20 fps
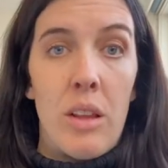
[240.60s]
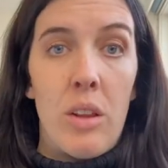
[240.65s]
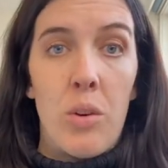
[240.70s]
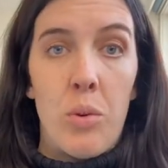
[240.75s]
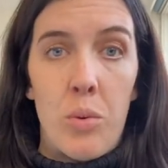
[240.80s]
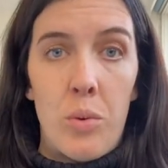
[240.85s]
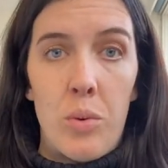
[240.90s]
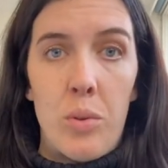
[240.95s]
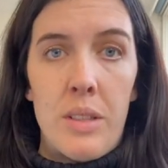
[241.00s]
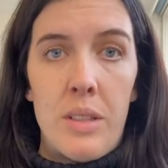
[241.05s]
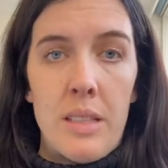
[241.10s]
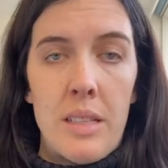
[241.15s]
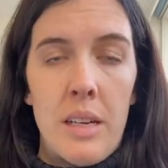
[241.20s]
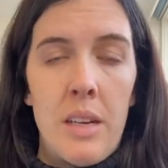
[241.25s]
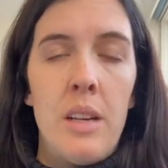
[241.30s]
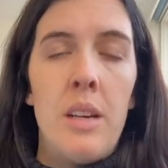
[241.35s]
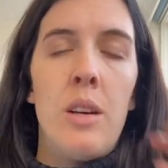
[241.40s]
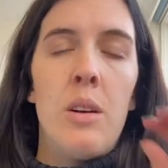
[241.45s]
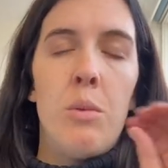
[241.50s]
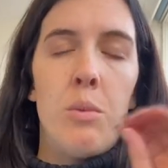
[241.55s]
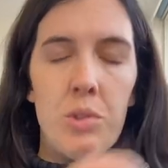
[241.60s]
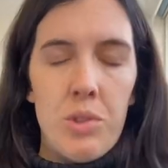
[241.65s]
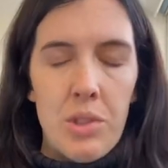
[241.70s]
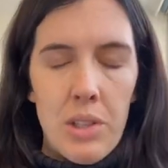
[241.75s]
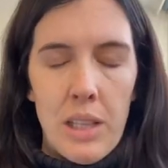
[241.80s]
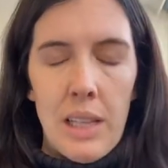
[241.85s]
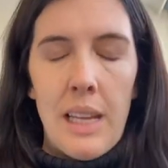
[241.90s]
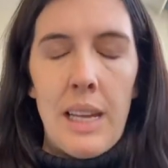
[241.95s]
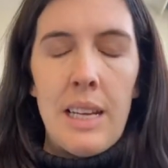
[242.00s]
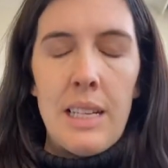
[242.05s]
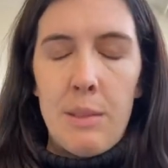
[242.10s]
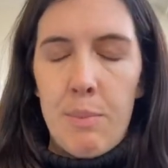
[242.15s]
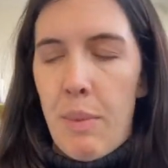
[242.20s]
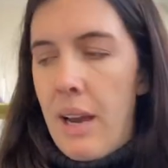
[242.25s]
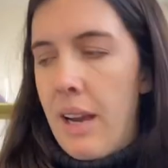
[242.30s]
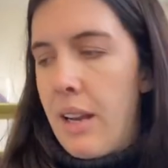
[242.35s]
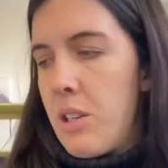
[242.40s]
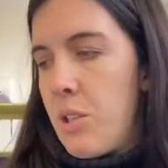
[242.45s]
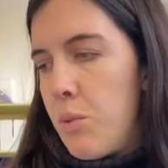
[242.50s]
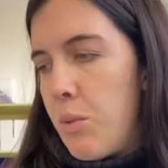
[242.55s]
thoughts, which links
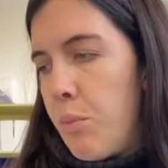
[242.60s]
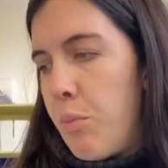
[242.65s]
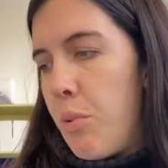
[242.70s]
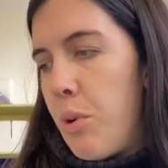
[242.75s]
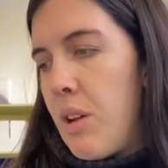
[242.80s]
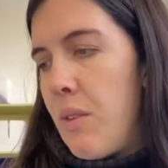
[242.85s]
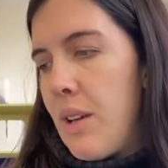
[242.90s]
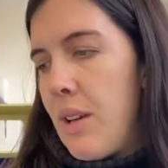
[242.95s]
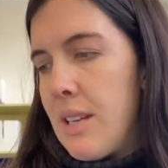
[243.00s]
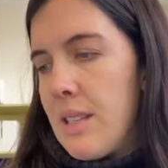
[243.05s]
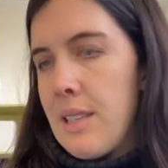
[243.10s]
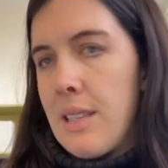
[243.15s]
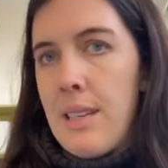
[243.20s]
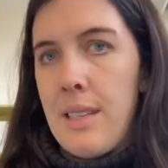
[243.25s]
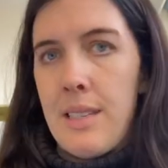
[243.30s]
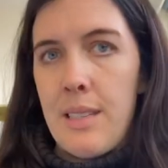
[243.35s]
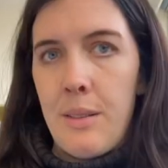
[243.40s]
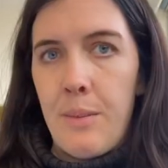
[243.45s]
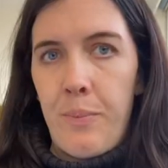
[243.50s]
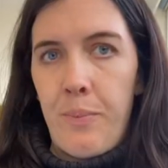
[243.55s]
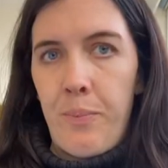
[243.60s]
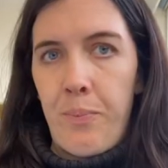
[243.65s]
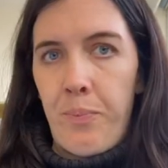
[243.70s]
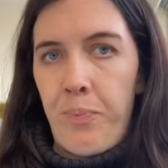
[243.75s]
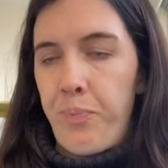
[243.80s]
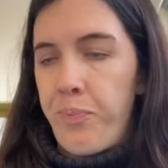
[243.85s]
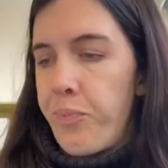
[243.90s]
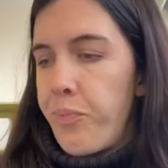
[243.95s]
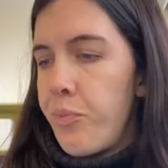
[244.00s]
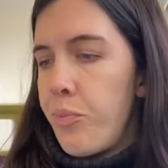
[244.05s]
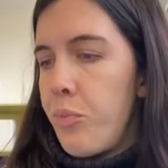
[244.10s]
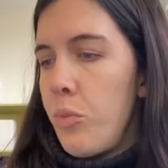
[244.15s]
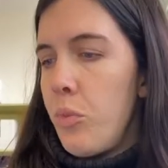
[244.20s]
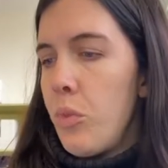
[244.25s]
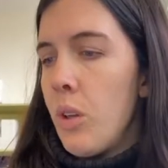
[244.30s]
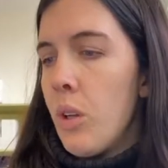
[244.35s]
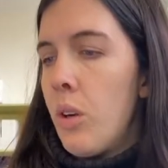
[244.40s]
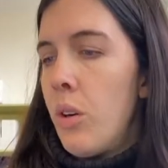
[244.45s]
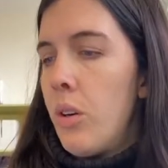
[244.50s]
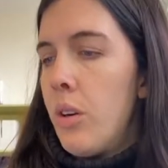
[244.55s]
back to a previous lesson.
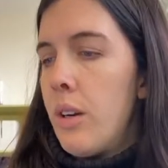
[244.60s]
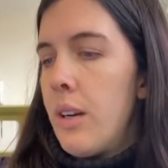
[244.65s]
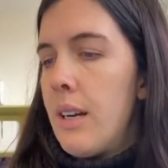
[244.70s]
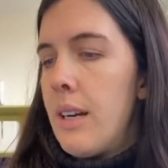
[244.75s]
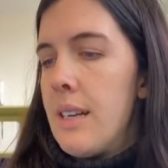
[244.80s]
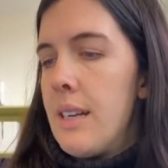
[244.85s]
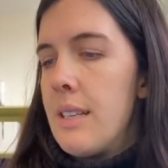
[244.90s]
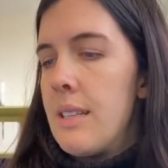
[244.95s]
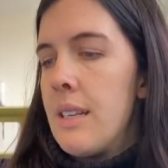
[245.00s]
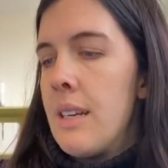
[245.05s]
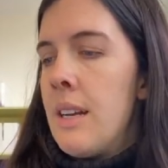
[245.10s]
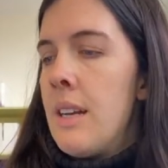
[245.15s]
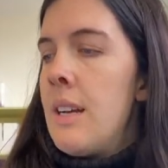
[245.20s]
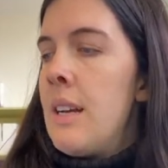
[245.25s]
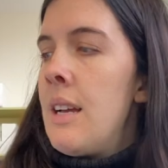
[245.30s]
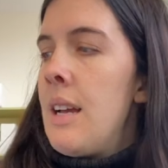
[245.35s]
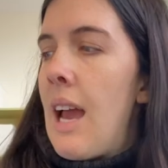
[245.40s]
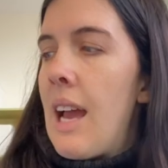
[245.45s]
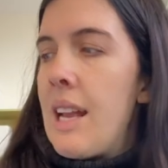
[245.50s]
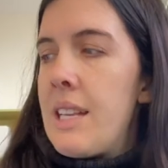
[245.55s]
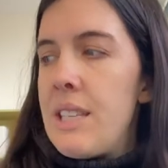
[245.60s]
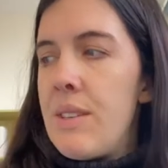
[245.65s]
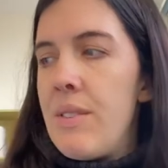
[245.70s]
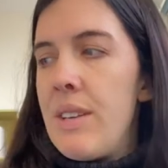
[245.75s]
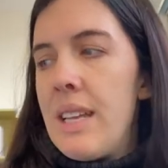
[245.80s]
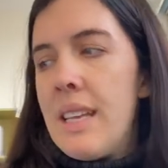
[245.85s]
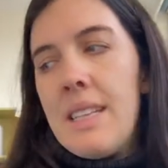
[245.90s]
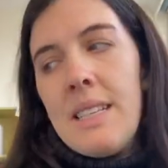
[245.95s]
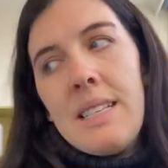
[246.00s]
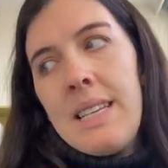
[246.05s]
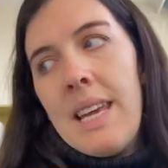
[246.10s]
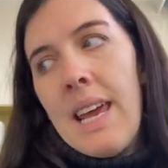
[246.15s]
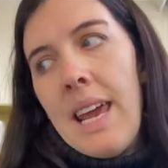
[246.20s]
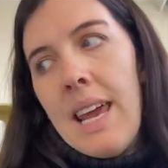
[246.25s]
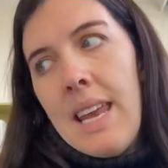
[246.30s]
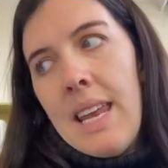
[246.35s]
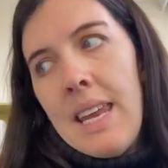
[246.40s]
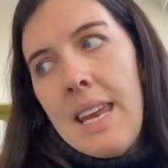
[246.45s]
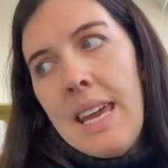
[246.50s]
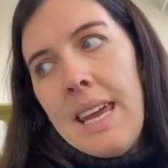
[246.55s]
Alright, activity
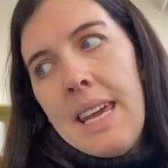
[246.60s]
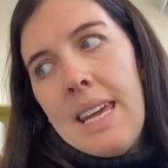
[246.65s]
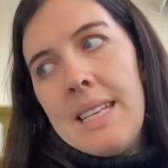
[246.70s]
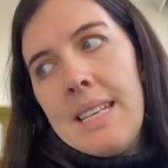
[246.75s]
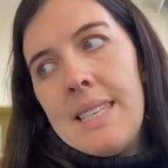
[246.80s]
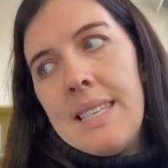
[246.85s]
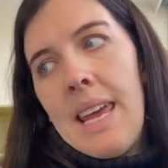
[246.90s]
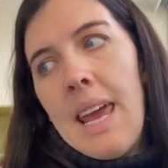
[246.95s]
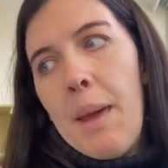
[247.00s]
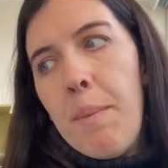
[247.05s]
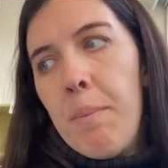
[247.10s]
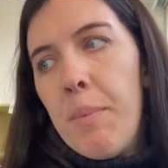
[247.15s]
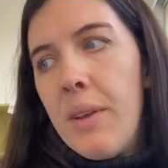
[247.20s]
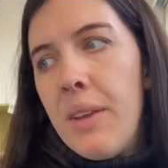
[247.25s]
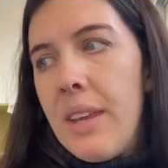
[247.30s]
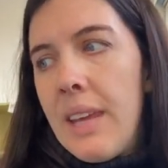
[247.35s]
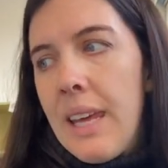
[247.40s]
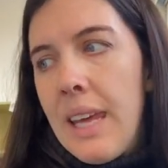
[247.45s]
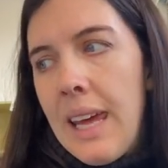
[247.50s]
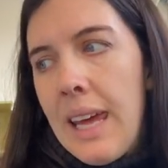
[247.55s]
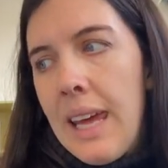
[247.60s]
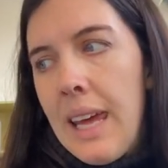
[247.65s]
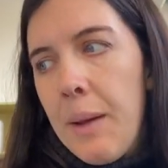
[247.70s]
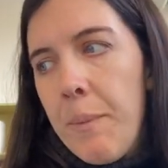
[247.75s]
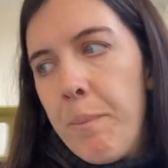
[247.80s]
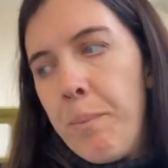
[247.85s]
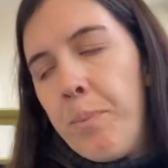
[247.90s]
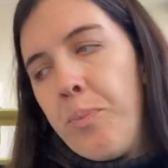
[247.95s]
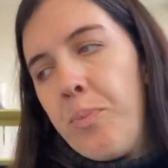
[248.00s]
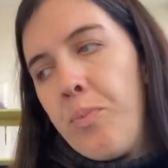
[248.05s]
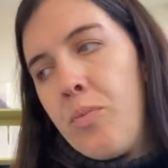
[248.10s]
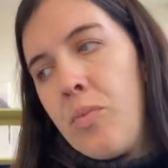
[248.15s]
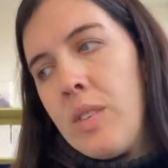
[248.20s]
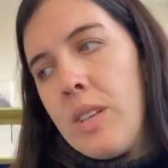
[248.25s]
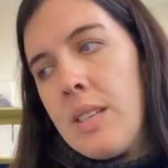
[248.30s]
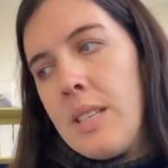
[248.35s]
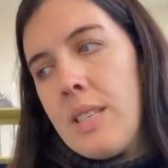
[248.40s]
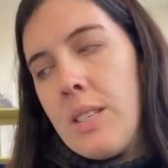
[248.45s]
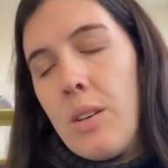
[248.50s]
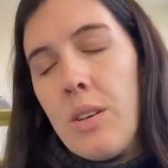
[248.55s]
10 is empathy.
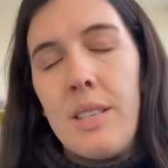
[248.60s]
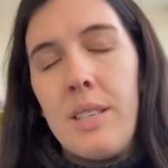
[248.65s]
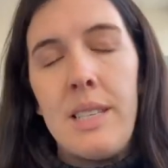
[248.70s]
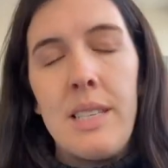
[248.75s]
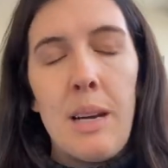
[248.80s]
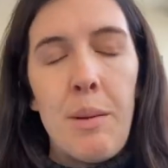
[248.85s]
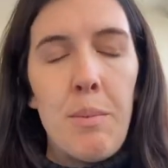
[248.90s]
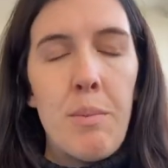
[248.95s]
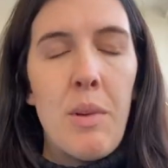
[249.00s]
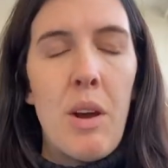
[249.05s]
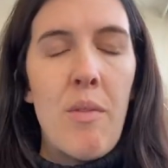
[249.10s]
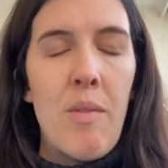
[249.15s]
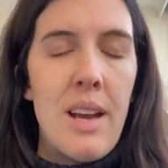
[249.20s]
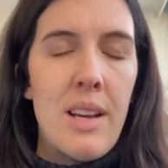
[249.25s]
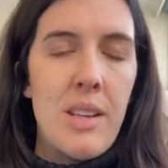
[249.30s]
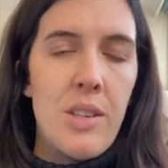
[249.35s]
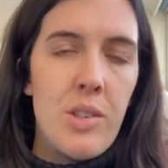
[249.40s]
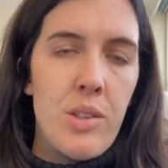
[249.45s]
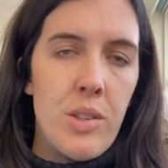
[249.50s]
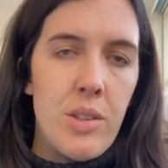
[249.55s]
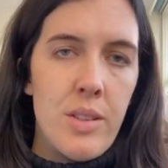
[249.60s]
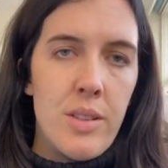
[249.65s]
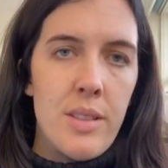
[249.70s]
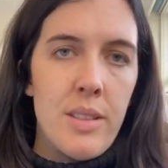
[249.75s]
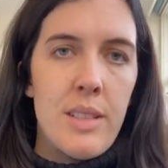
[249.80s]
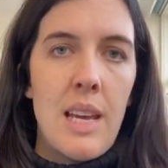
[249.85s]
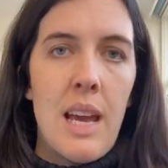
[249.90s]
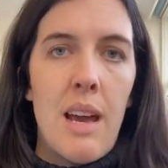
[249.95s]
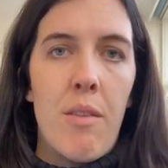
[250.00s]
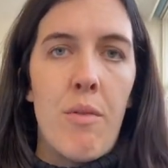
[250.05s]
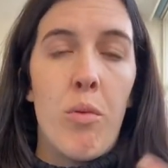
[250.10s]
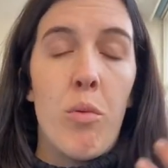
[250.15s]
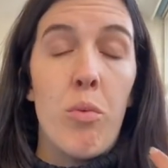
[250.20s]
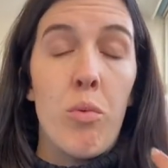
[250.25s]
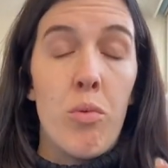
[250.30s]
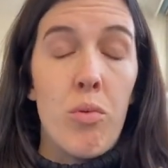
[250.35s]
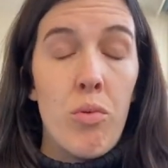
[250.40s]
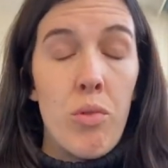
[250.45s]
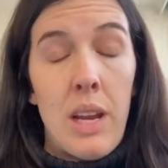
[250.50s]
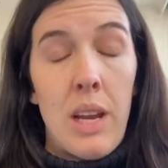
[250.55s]
So some of our students have
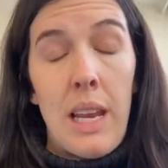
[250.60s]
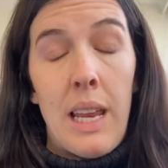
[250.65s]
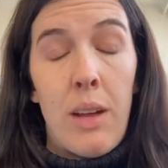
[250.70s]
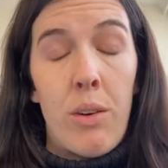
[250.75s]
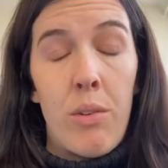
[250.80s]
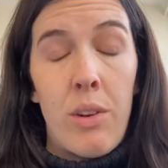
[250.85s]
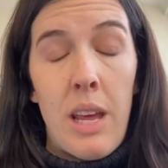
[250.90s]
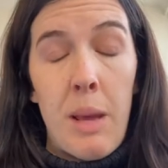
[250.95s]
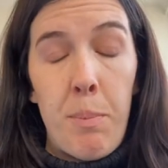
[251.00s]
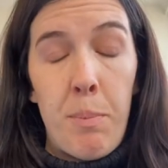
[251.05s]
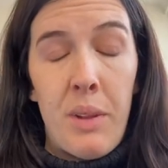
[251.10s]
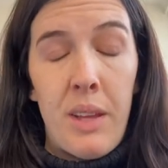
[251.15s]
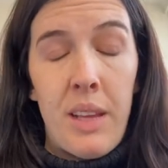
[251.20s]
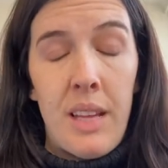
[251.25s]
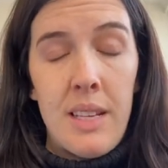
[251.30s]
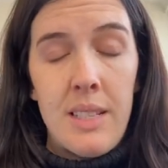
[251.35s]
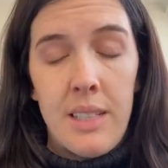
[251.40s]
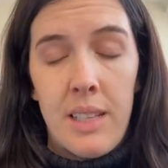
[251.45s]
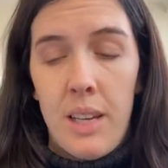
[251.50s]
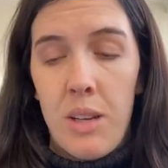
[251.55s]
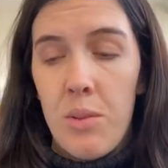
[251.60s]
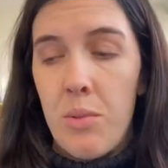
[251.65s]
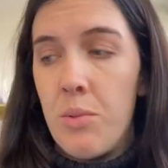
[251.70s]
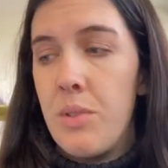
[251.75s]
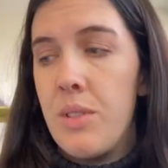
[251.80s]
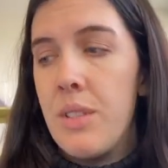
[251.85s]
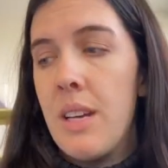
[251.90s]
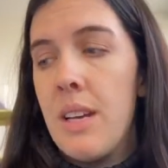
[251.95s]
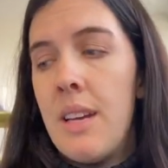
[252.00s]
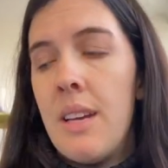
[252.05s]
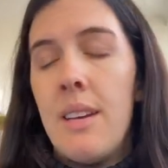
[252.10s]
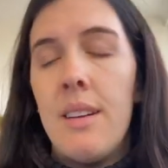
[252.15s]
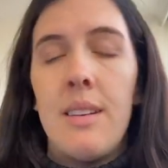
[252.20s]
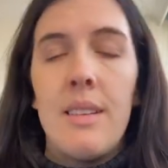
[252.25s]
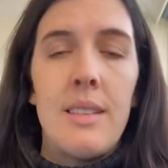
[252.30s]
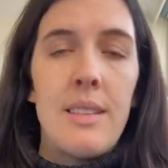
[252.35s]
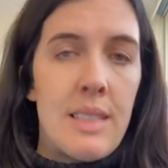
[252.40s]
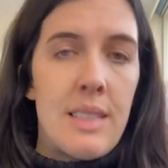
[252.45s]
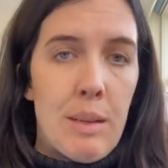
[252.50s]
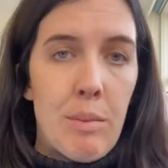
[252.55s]
really good empathy skills,
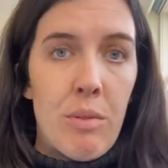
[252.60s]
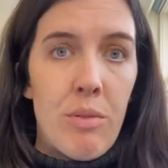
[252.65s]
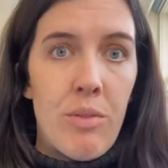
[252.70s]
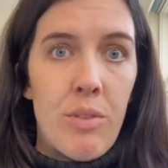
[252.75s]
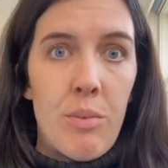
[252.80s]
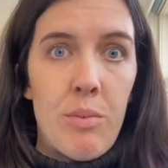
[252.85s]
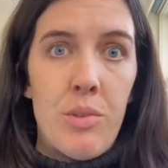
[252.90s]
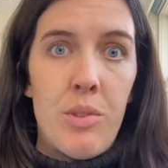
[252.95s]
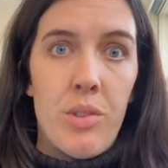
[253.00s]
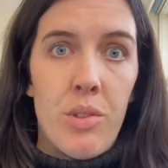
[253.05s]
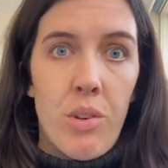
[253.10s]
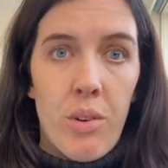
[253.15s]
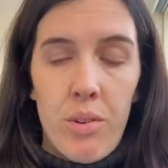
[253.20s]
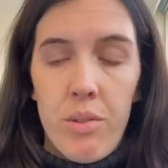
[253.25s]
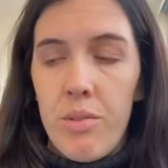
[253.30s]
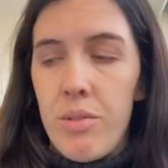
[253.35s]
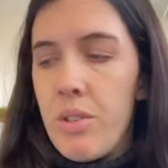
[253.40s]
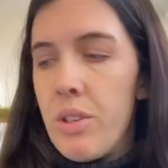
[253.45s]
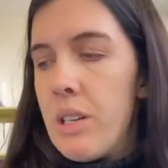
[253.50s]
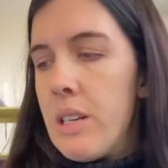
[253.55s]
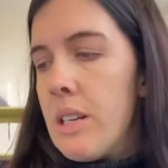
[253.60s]
some of them don't.